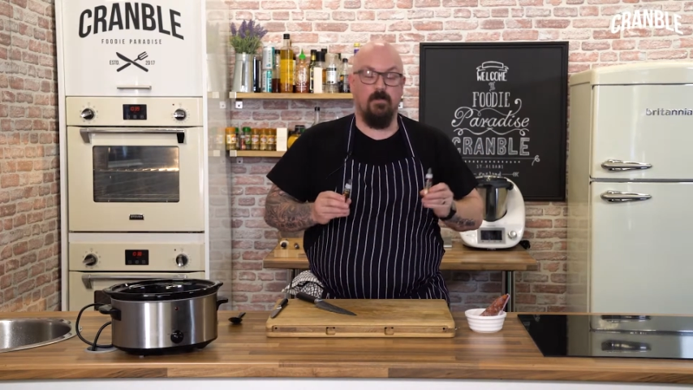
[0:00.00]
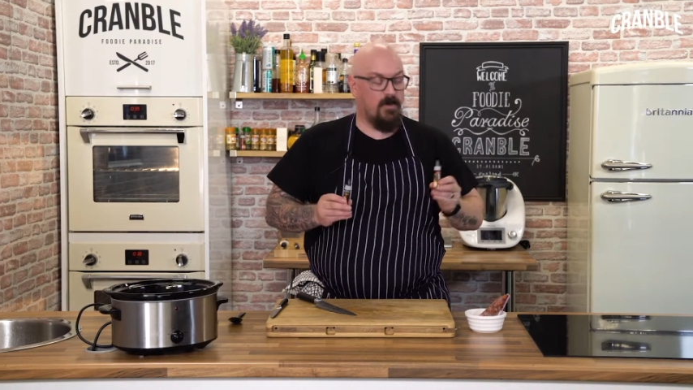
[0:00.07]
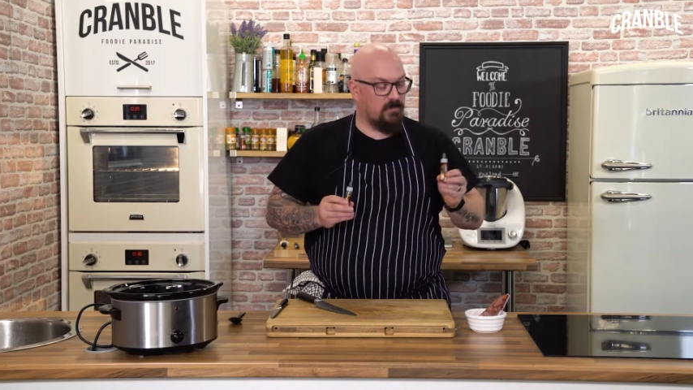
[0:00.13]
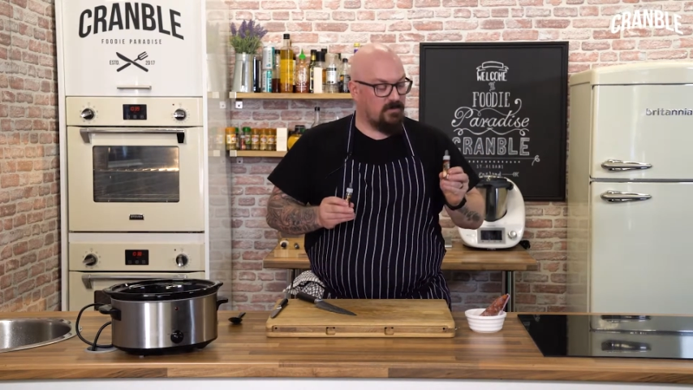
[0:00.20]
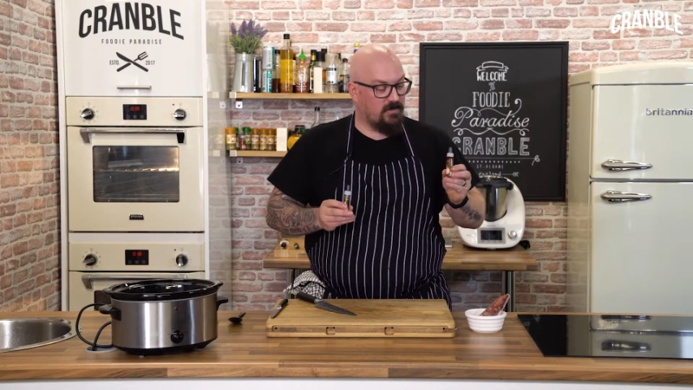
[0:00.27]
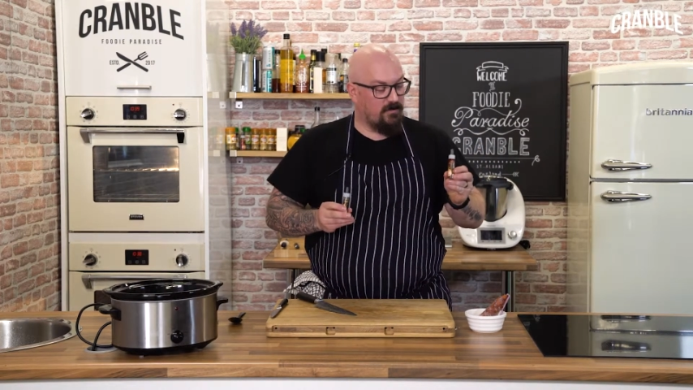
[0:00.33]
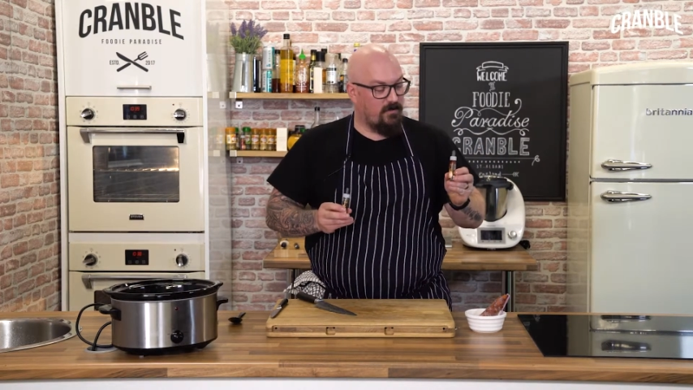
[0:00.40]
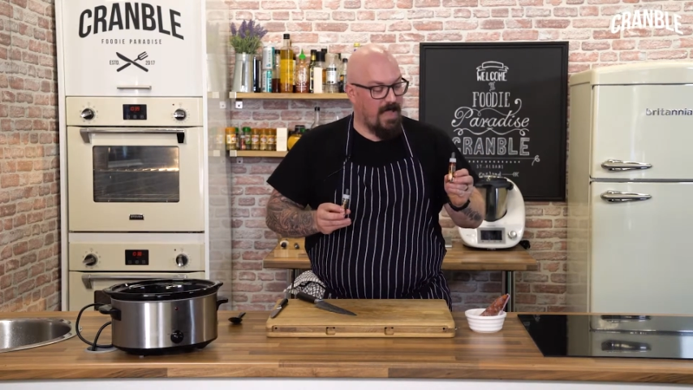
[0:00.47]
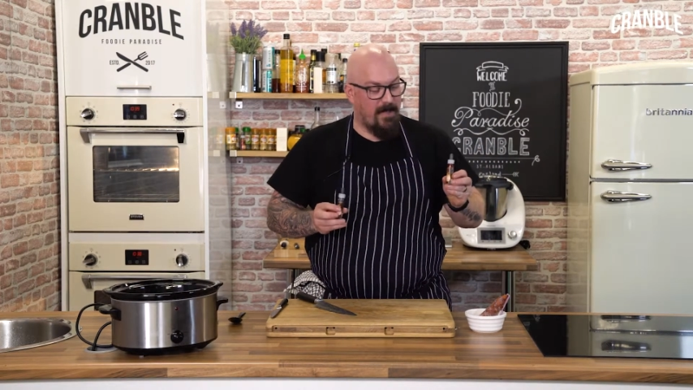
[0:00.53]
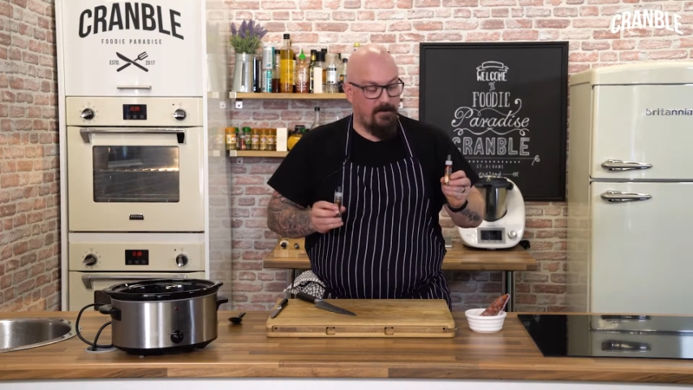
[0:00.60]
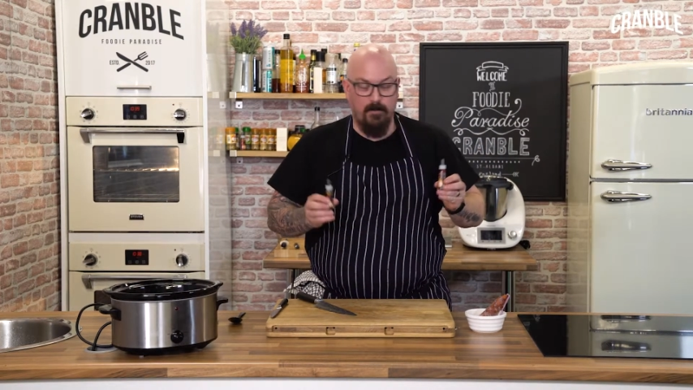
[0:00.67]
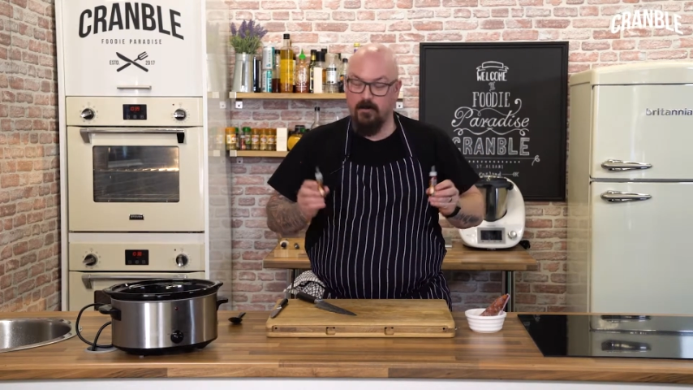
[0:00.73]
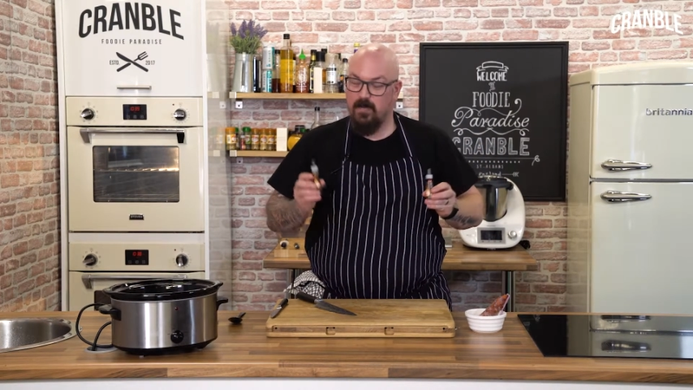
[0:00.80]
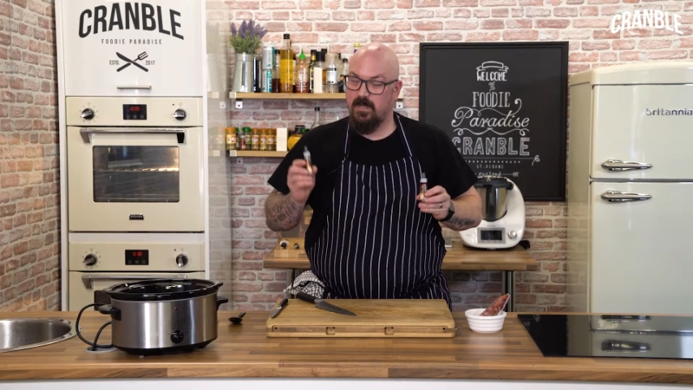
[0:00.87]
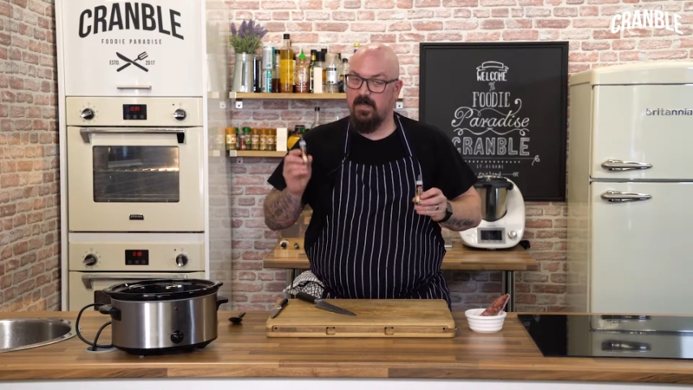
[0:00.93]
We've got some
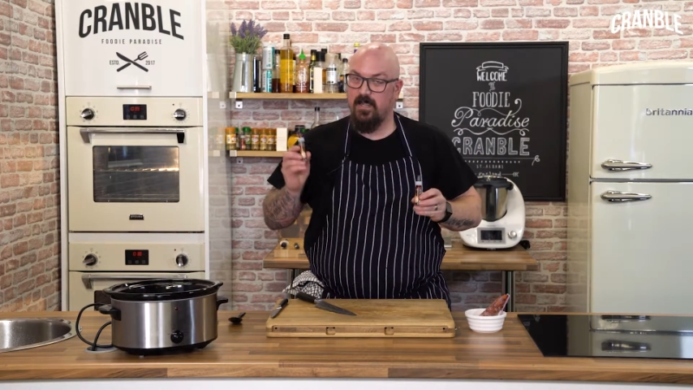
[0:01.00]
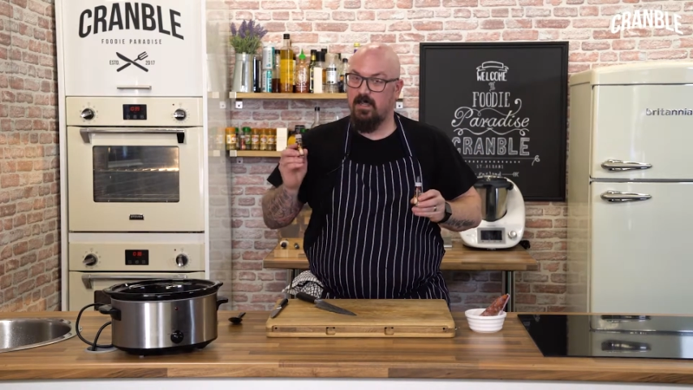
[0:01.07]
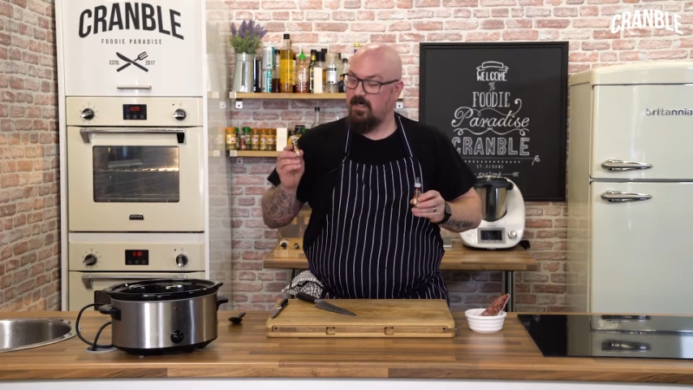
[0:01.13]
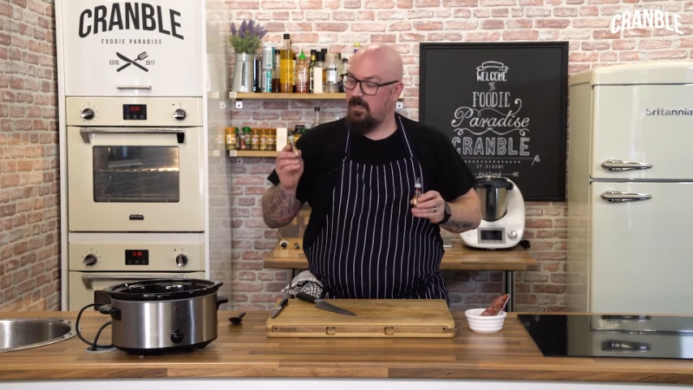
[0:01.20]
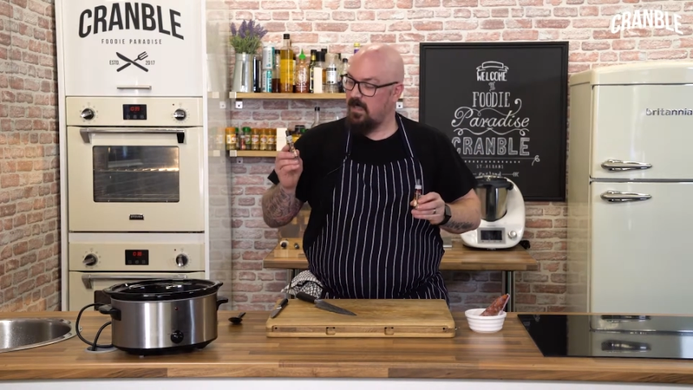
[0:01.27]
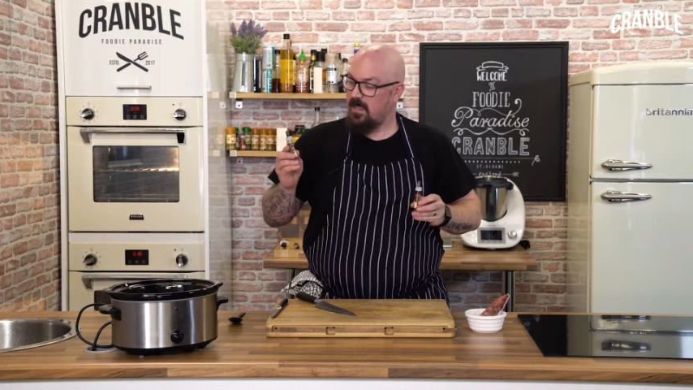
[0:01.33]
paprika